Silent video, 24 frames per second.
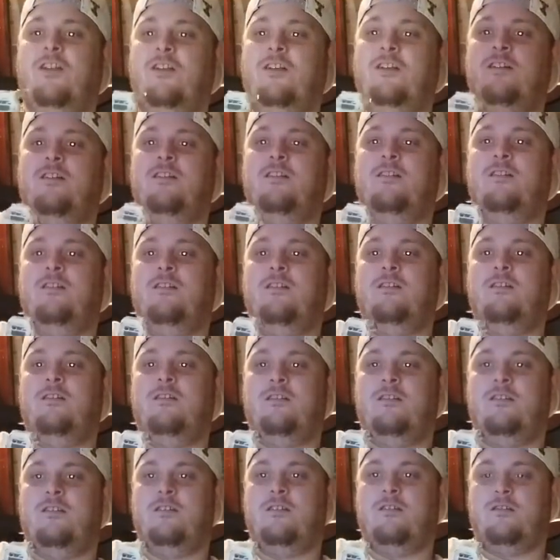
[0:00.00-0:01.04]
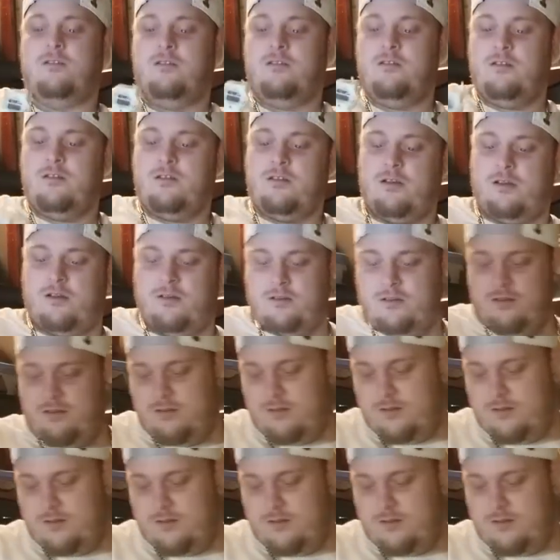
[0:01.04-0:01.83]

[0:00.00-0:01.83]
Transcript: Shirt. Big shirt. Oh.